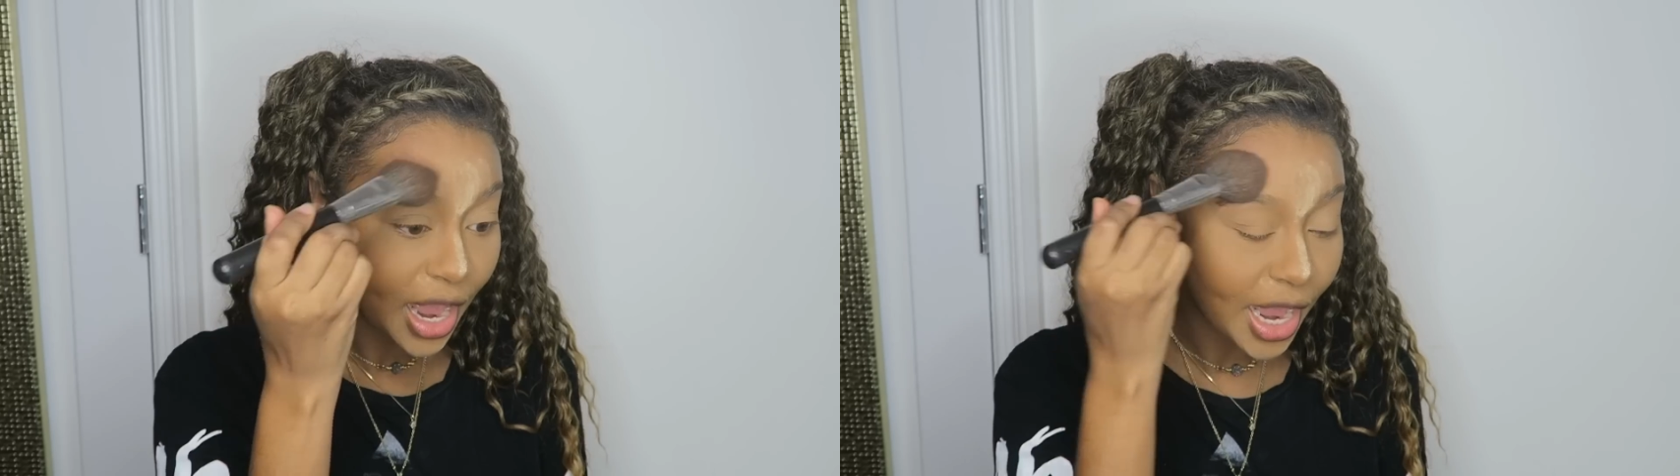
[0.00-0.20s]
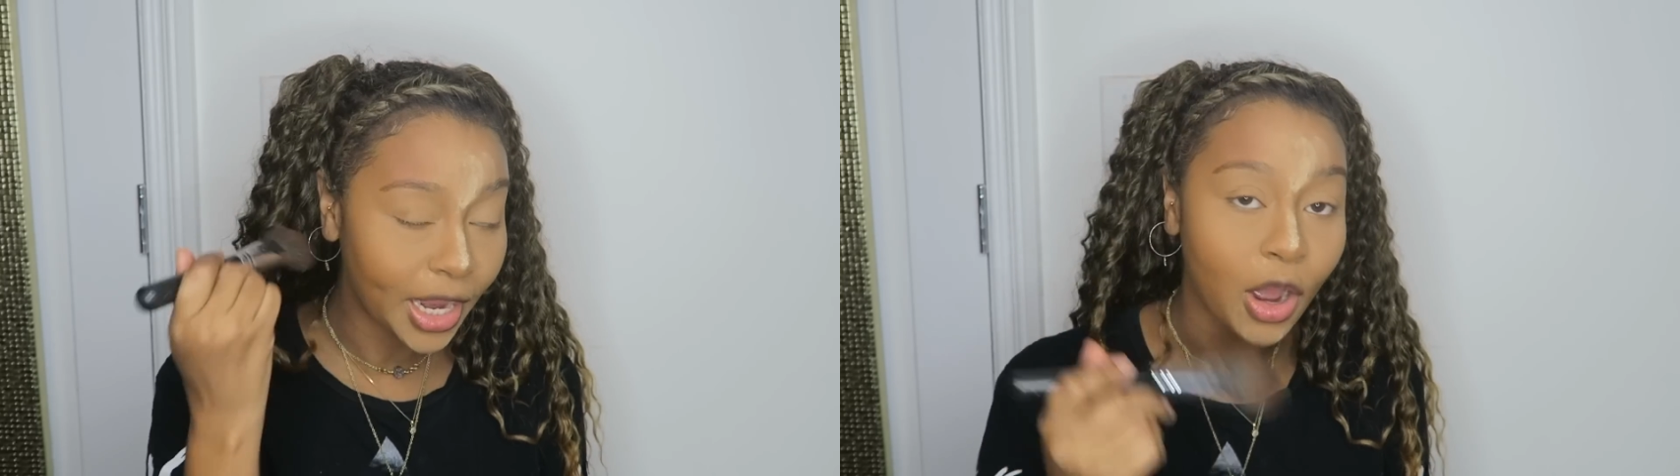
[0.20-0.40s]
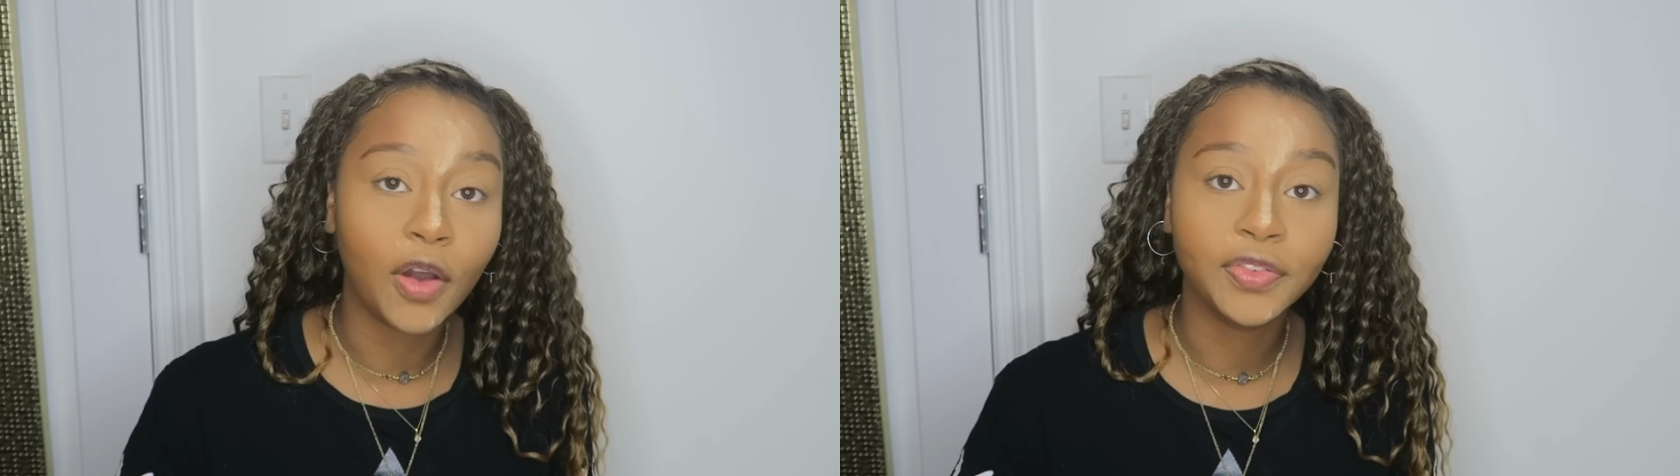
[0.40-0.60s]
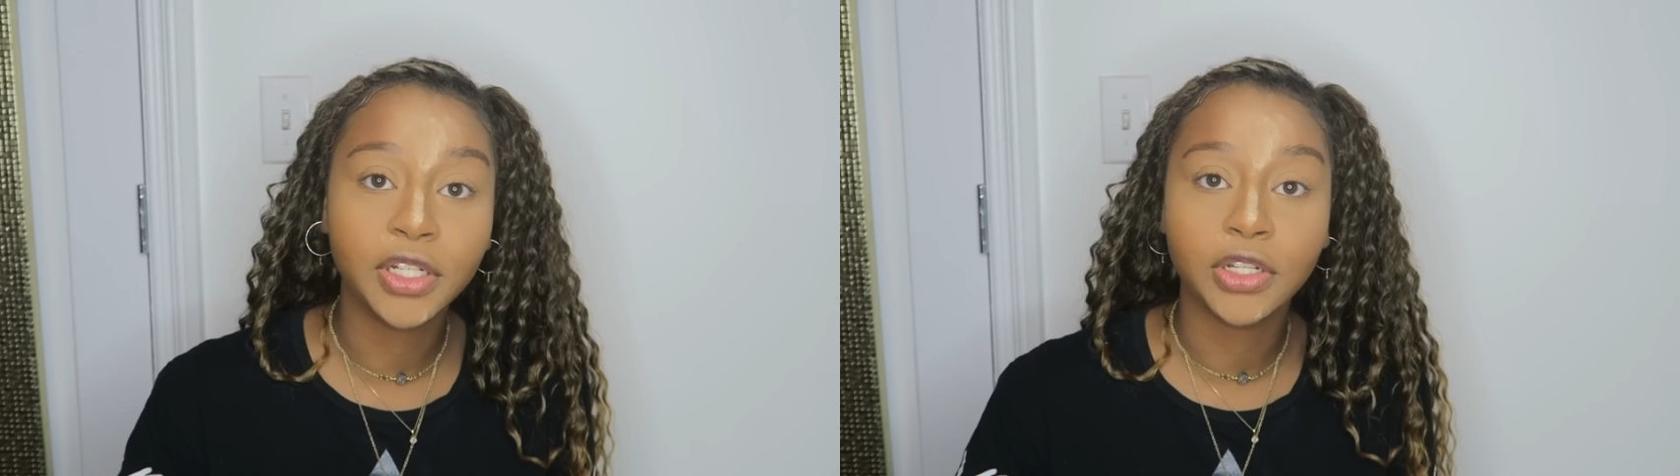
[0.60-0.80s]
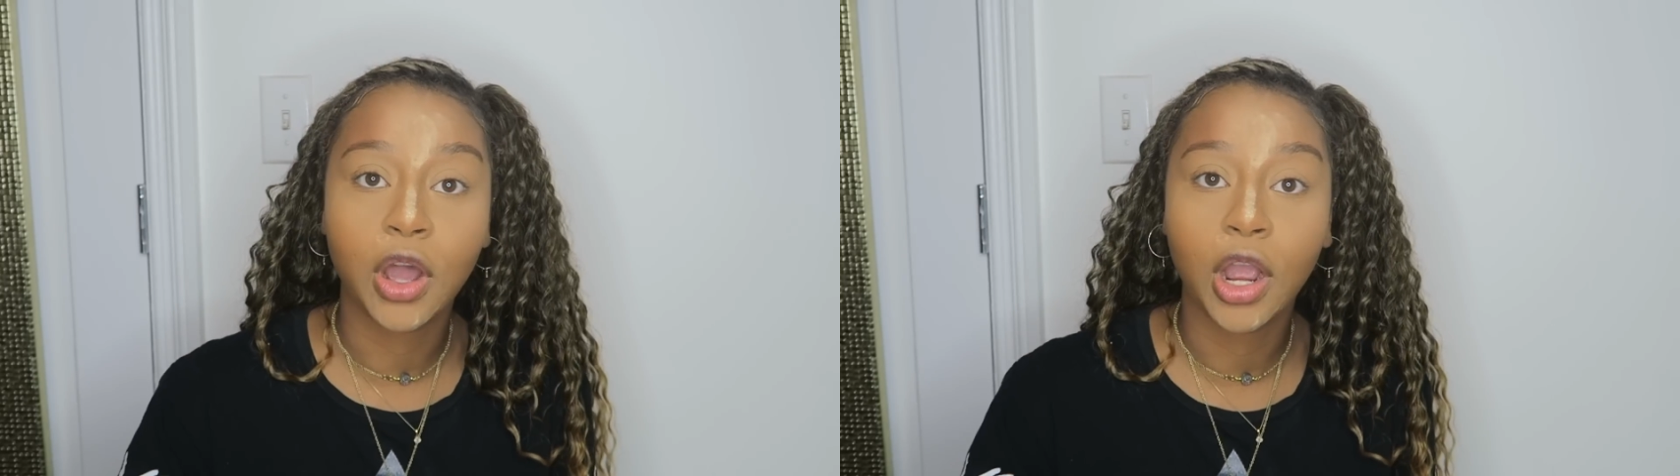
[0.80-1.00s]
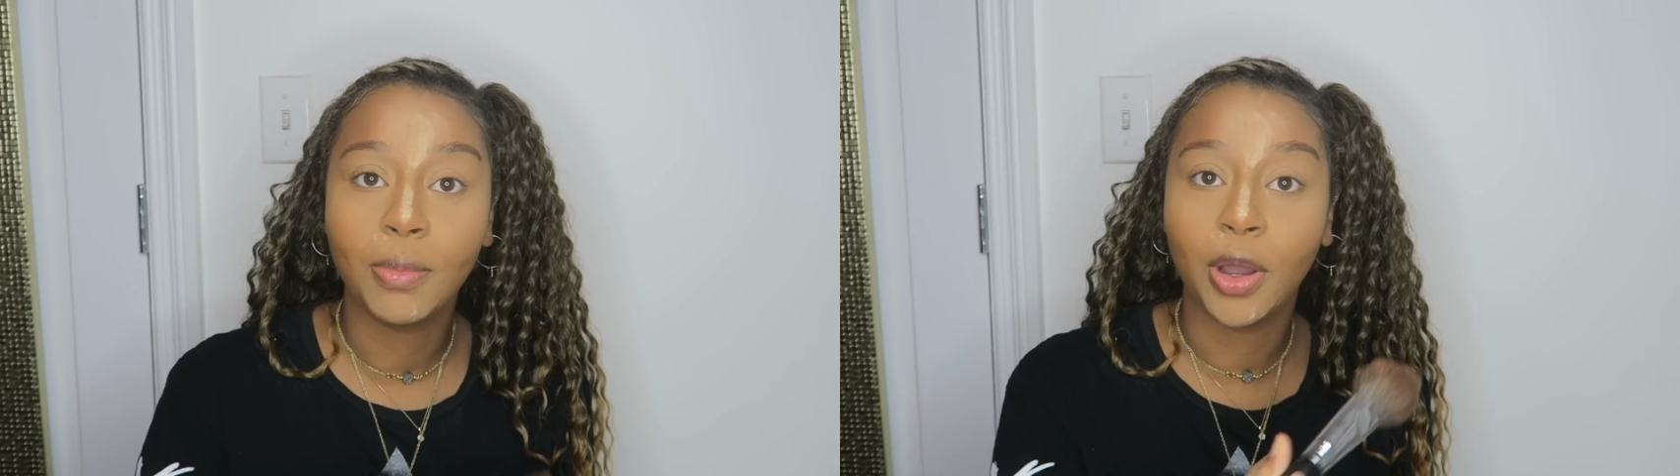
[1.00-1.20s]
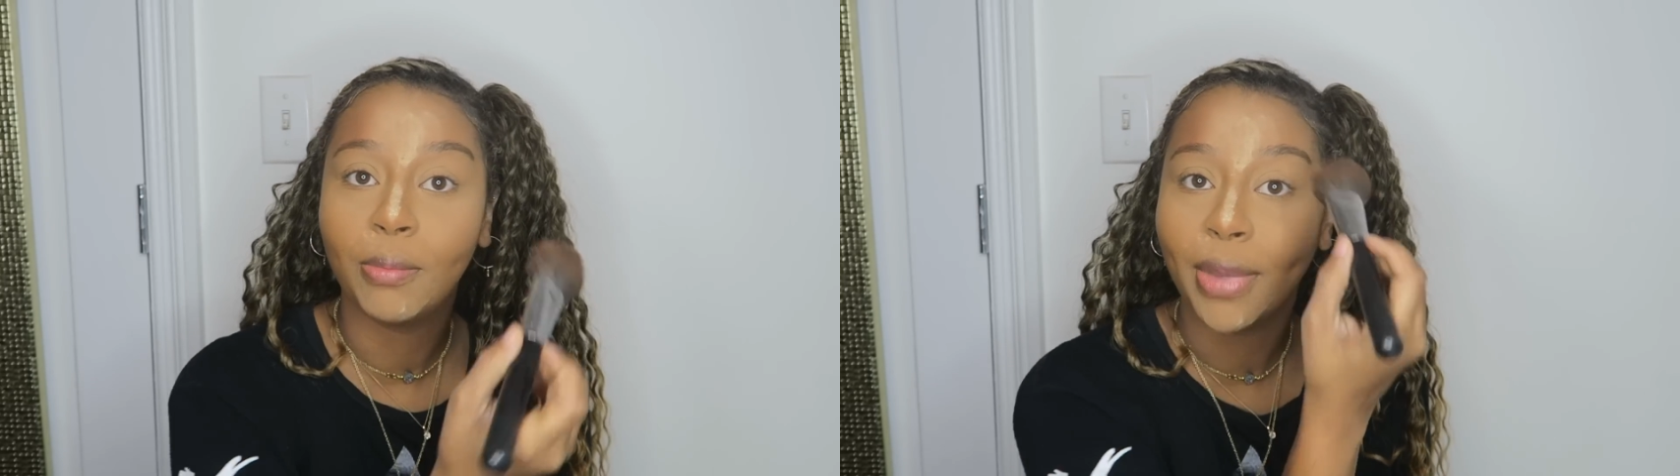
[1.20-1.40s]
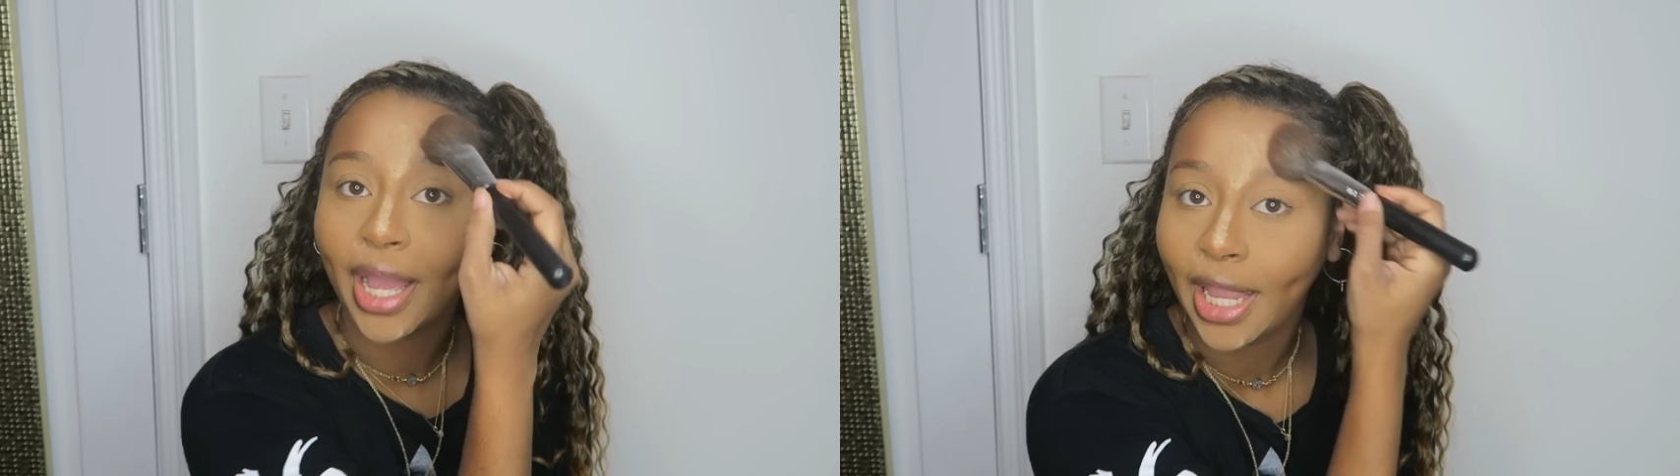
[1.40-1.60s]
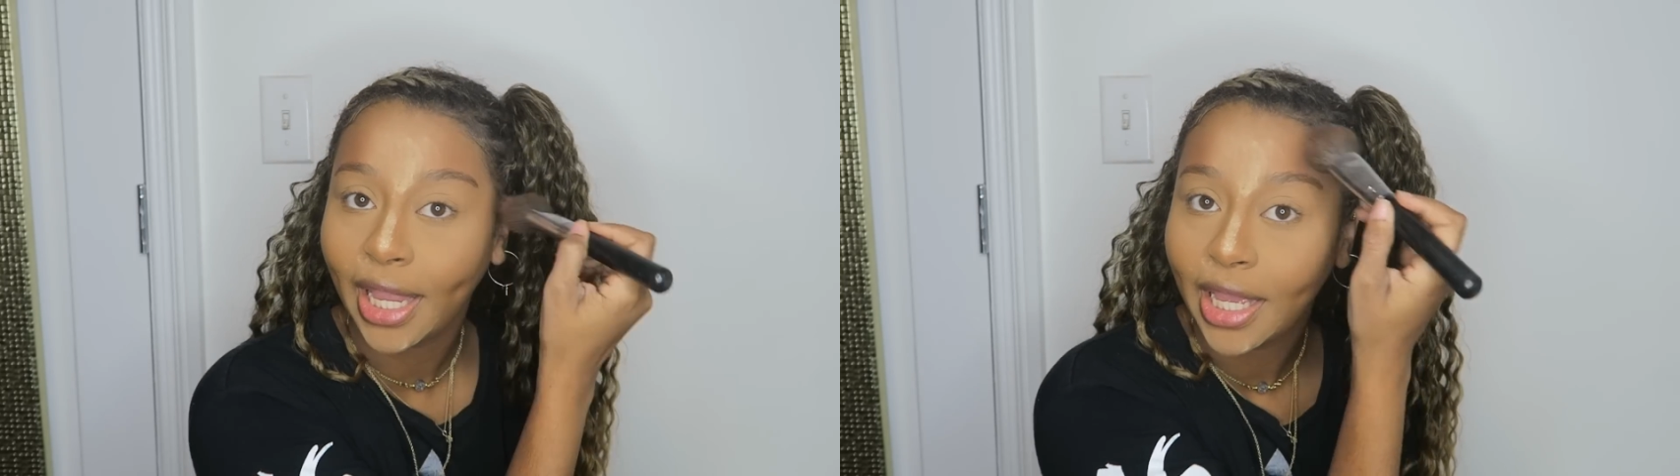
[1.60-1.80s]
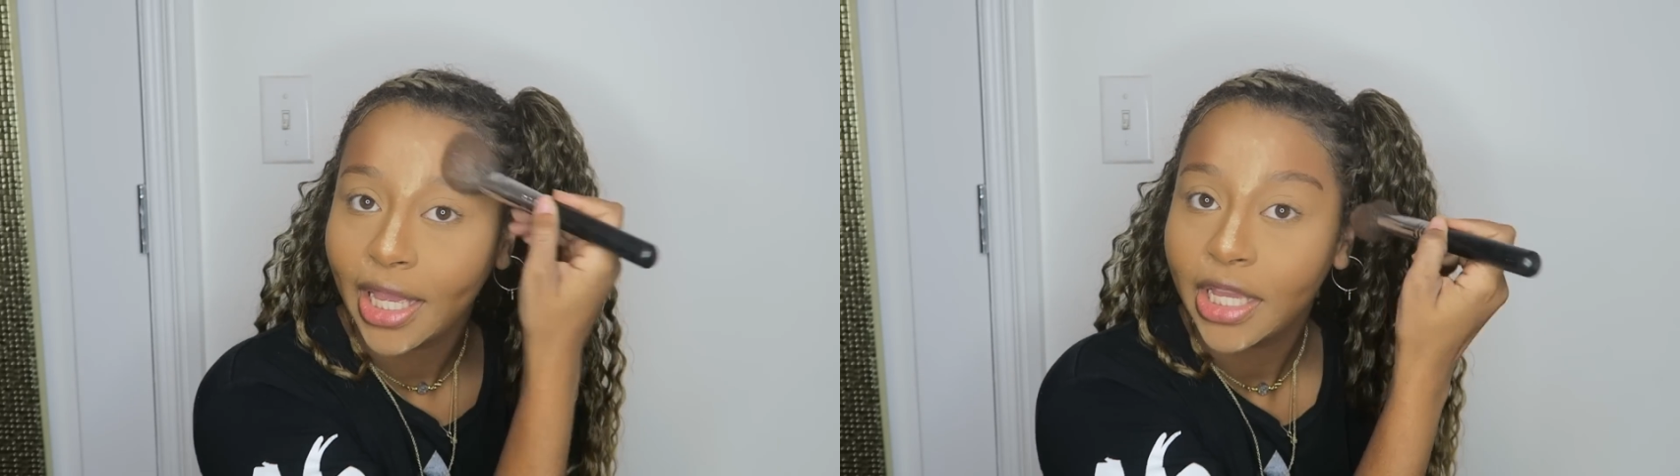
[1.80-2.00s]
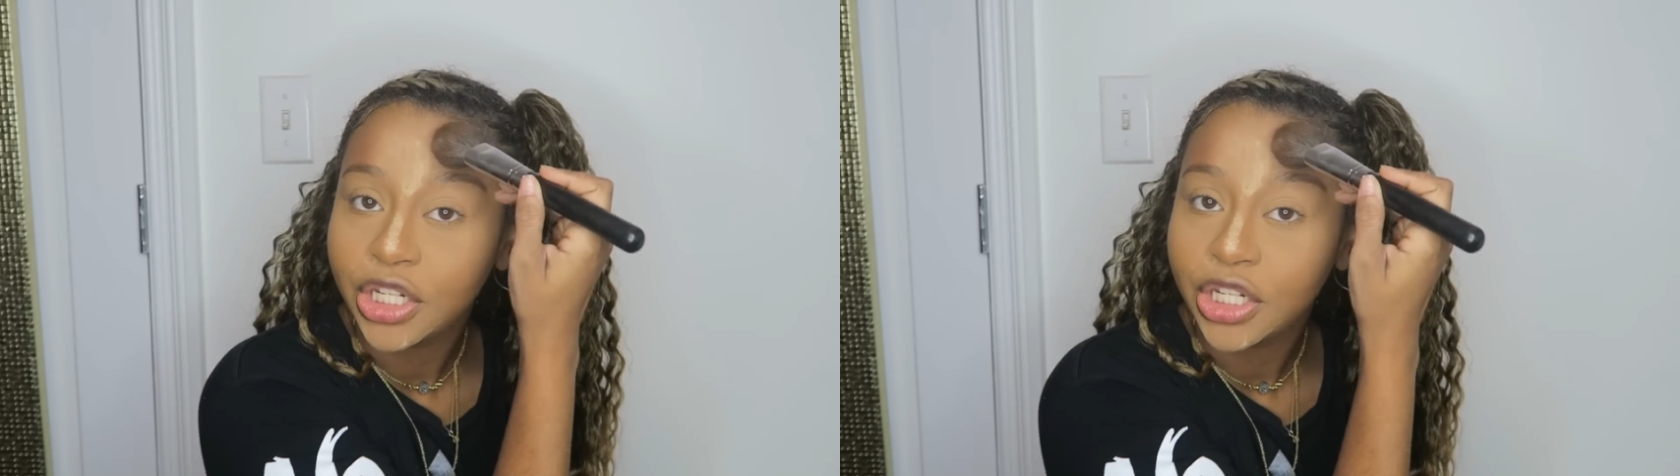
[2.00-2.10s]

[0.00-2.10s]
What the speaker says: I often talk about my